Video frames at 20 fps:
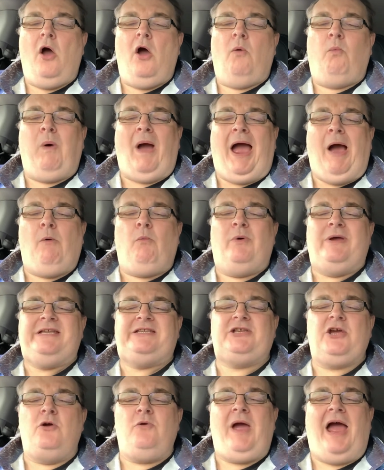Well, we
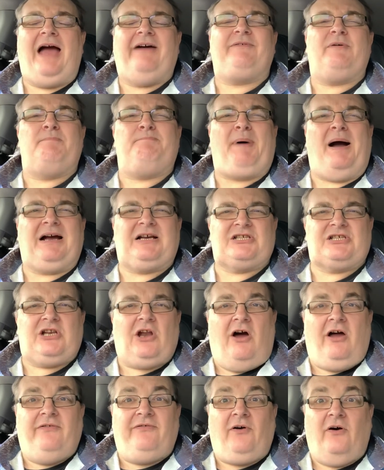do have a Bug's
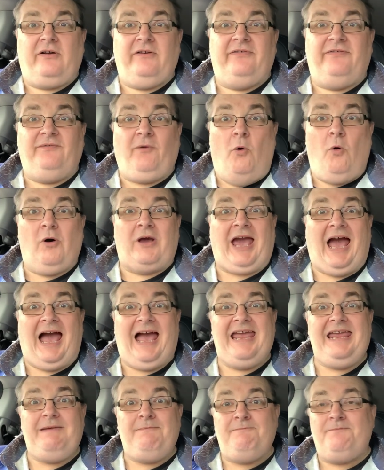Life on
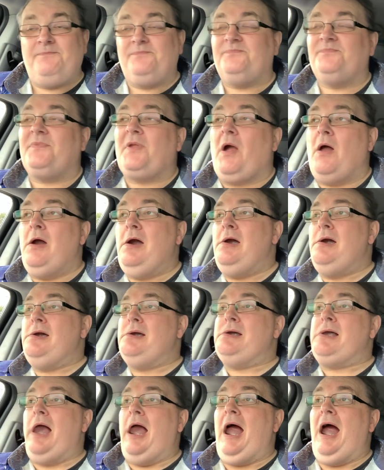4K.
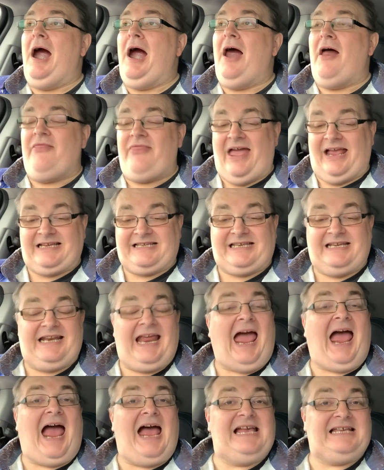That's
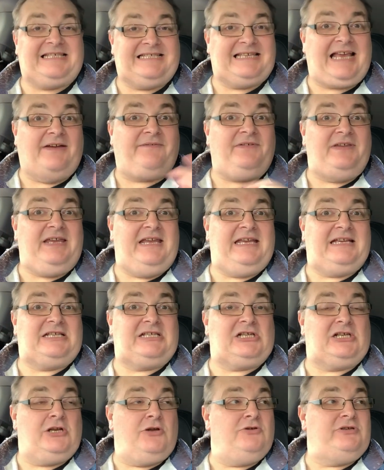an Azavi
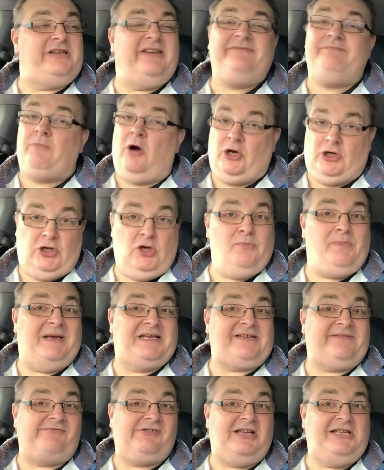exclusive, my new
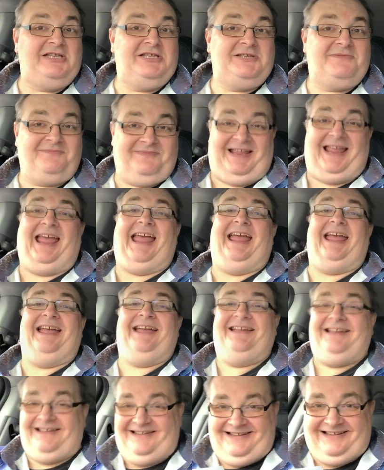best friends.
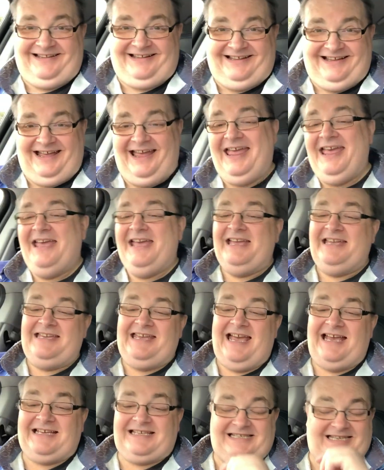
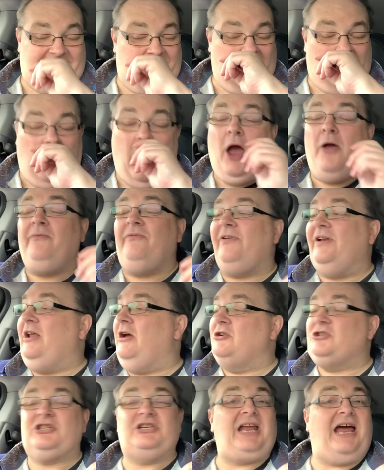Yes, hopefully
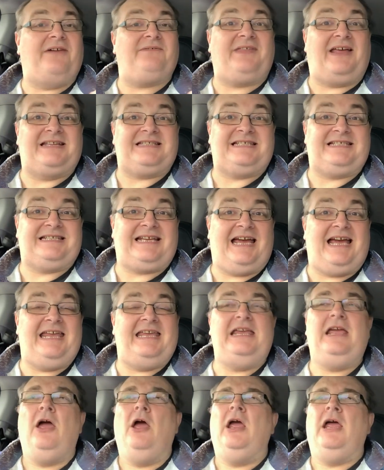I should have that
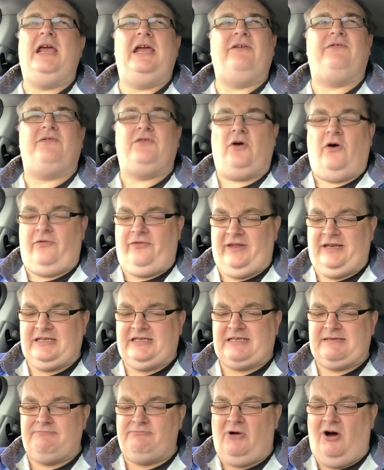today, if not then
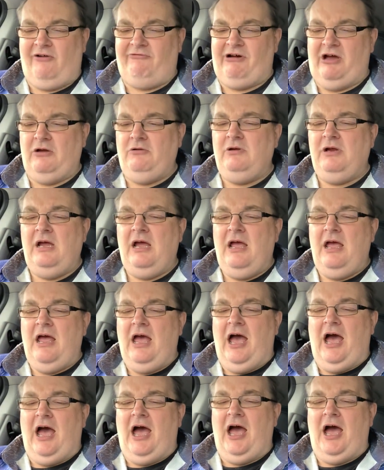tomorrow.
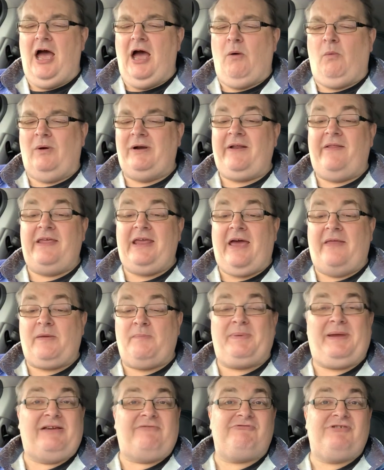One of the other
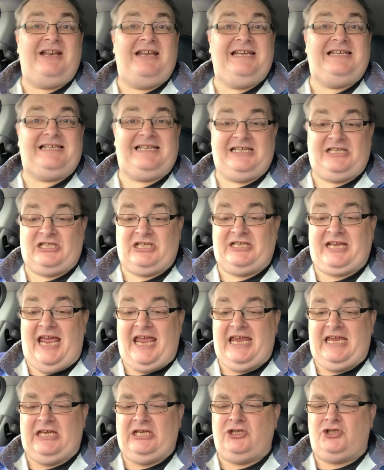big releases
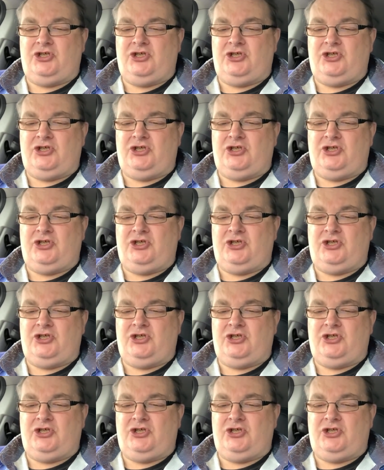today is